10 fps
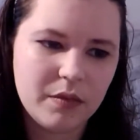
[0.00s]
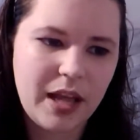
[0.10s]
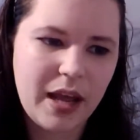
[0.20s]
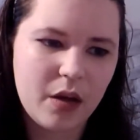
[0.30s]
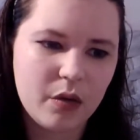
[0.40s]

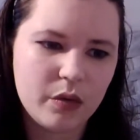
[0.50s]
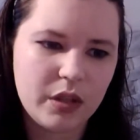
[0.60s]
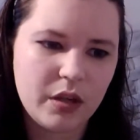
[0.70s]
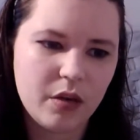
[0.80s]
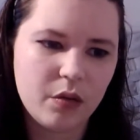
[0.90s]
Now,
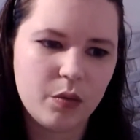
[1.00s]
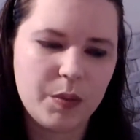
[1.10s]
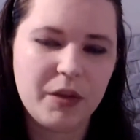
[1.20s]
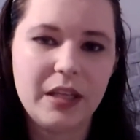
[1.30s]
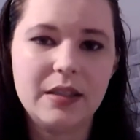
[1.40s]
you know,
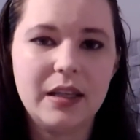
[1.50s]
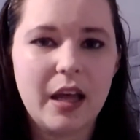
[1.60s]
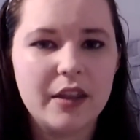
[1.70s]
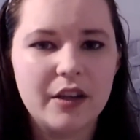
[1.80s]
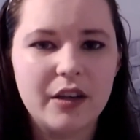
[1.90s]
we play
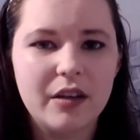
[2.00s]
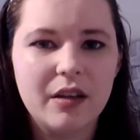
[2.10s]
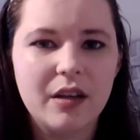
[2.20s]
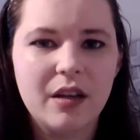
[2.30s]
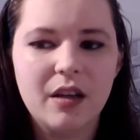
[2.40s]
together,
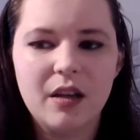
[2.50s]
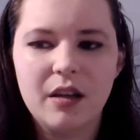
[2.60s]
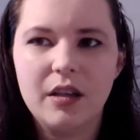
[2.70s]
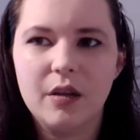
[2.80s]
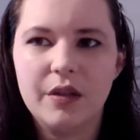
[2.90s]

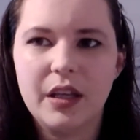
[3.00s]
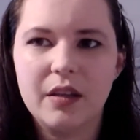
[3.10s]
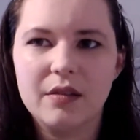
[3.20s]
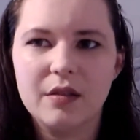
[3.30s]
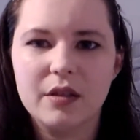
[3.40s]
you know,
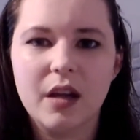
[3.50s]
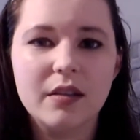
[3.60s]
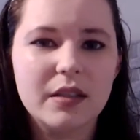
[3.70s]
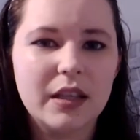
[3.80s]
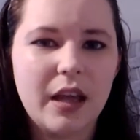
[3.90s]
things are
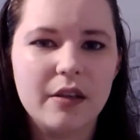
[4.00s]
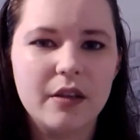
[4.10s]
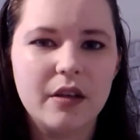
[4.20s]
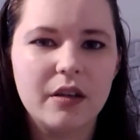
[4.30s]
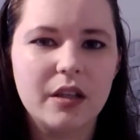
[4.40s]
done
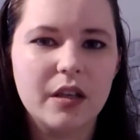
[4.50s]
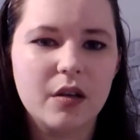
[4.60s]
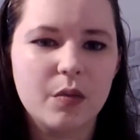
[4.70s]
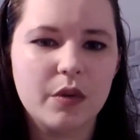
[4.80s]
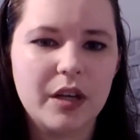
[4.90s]
together, you
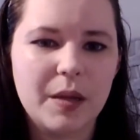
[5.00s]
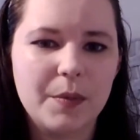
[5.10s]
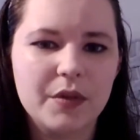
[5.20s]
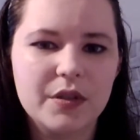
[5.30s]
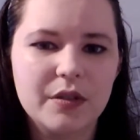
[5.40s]
know, we're
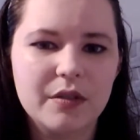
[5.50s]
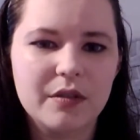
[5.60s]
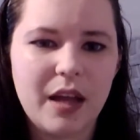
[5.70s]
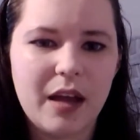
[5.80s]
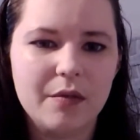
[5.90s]
able to
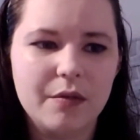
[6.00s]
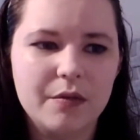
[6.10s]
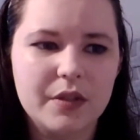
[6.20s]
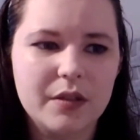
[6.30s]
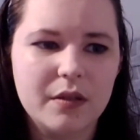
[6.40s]
have
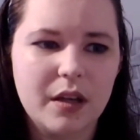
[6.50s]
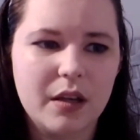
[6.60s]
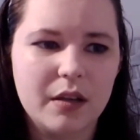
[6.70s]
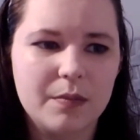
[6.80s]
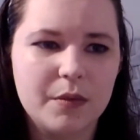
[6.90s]

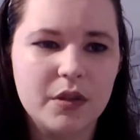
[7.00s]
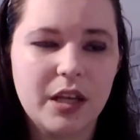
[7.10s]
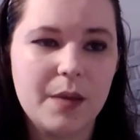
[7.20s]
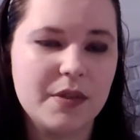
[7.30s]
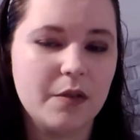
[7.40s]
good
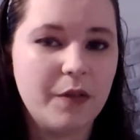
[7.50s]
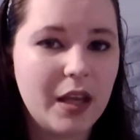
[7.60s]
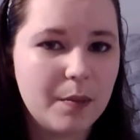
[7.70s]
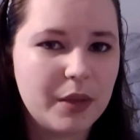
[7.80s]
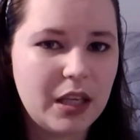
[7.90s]
times as a
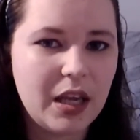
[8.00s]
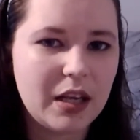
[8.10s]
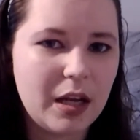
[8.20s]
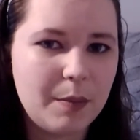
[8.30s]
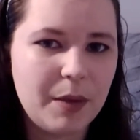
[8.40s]
family,
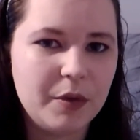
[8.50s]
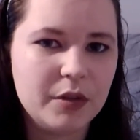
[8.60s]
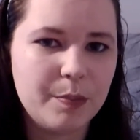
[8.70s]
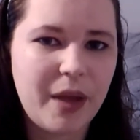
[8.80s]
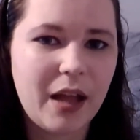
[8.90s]
and I'm able
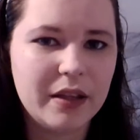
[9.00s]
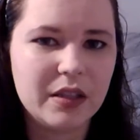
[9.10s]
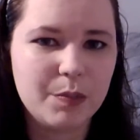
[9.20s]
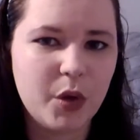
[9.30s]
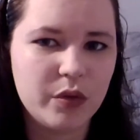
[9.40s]
to
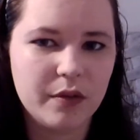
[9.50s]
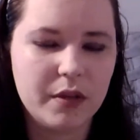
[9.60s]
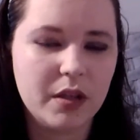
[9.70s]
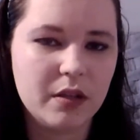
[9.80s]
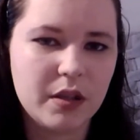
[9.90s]
balance both of
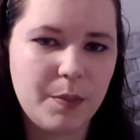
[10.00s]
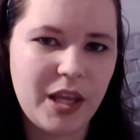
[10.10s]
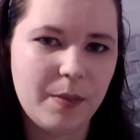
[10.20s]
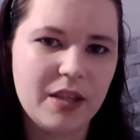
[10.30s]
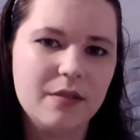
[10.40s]
the
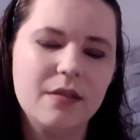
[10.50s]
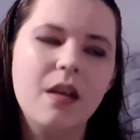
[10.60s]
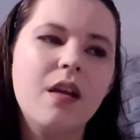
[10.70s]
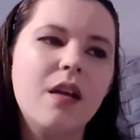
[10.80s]
babies.